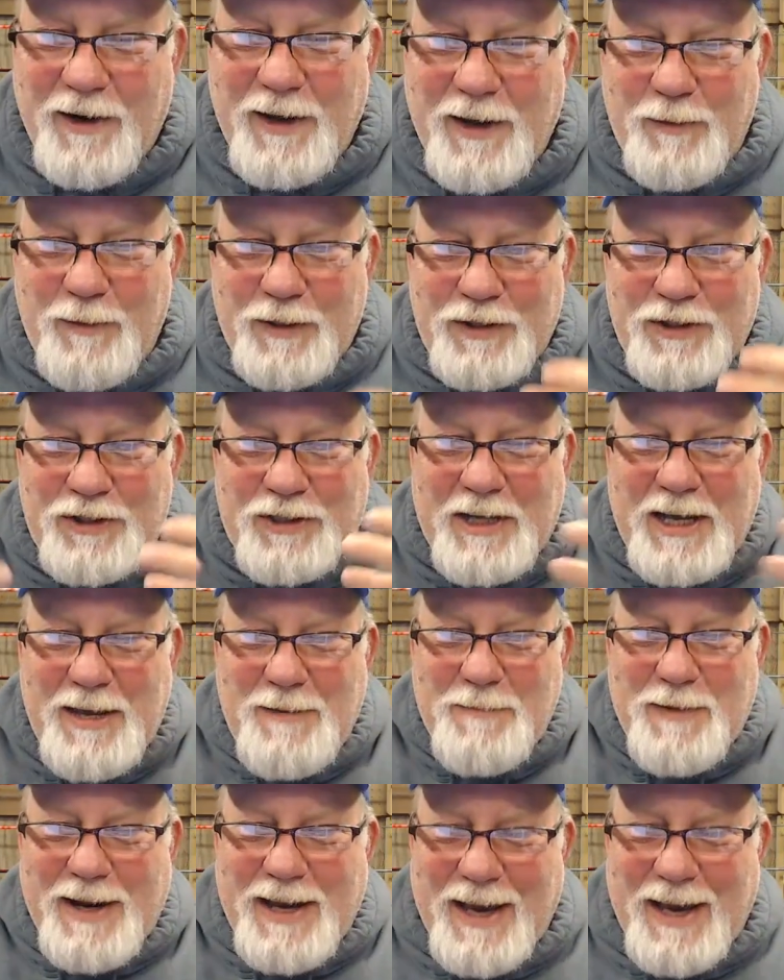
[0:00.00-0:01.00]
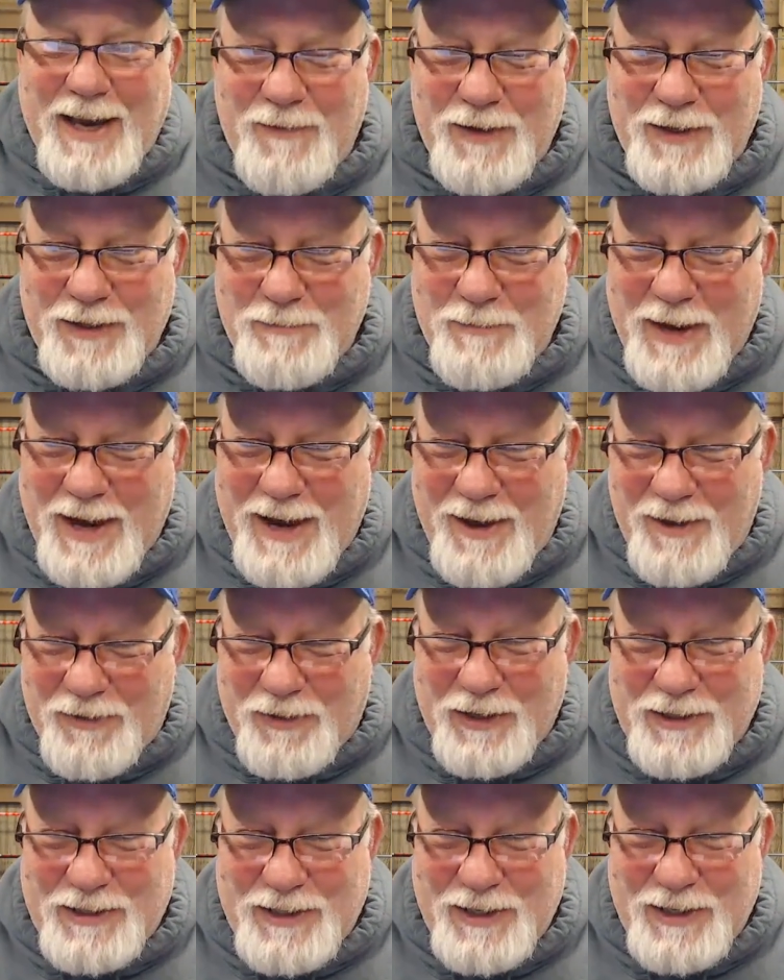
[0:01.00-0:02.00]
he was steaming out of his mouth
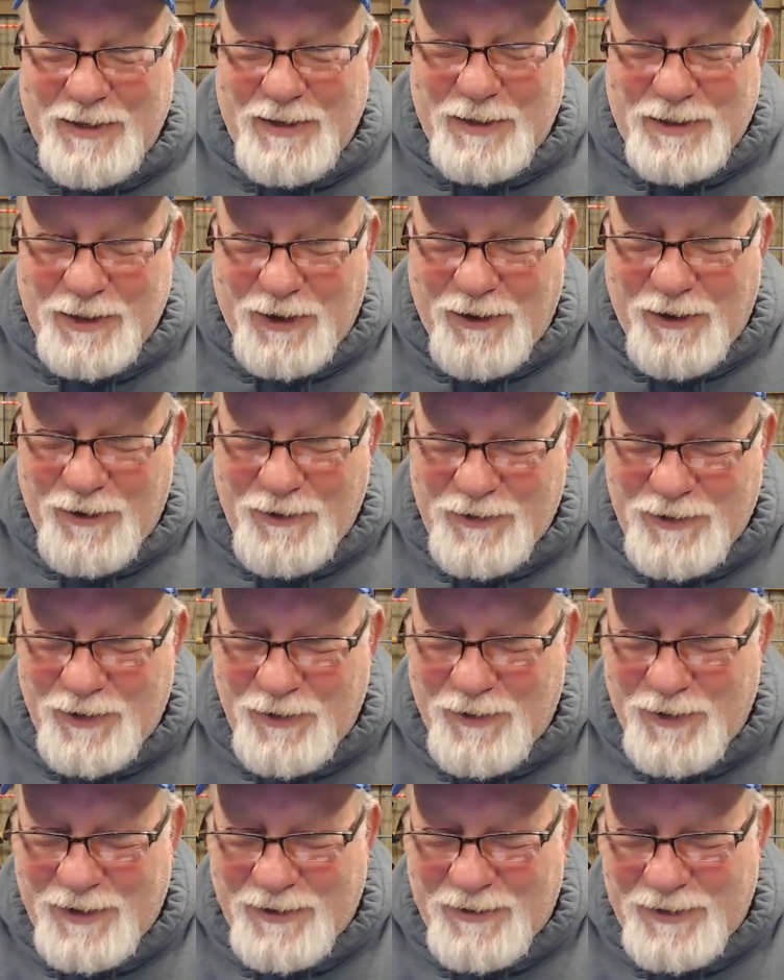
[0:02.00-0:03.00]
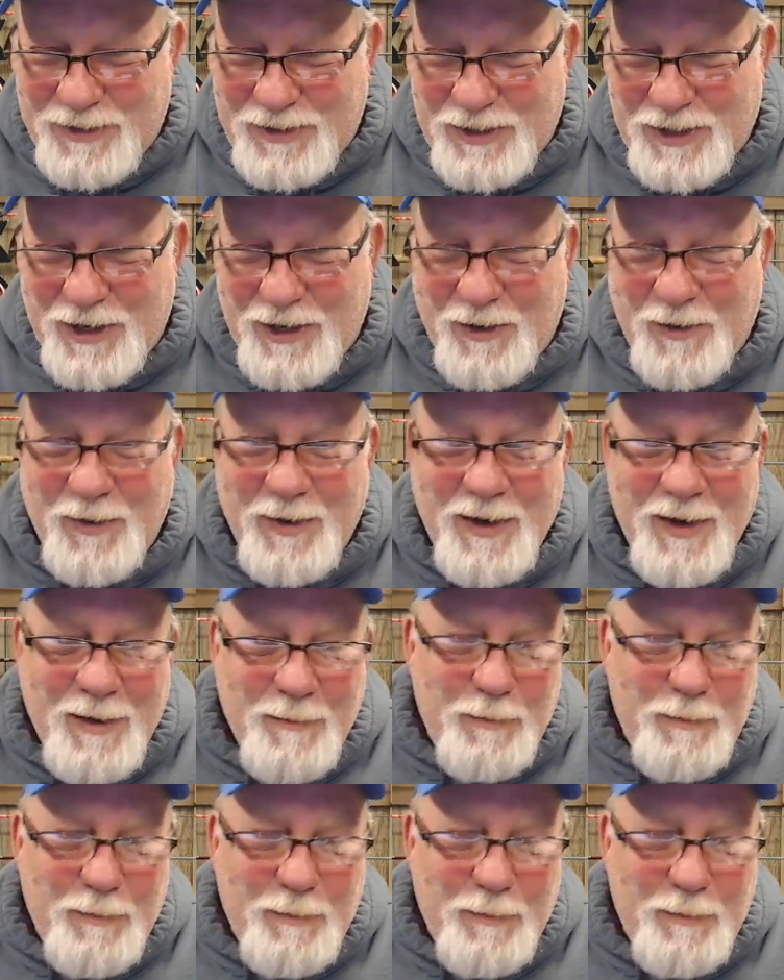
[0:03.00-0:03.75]
as he would talk during the show.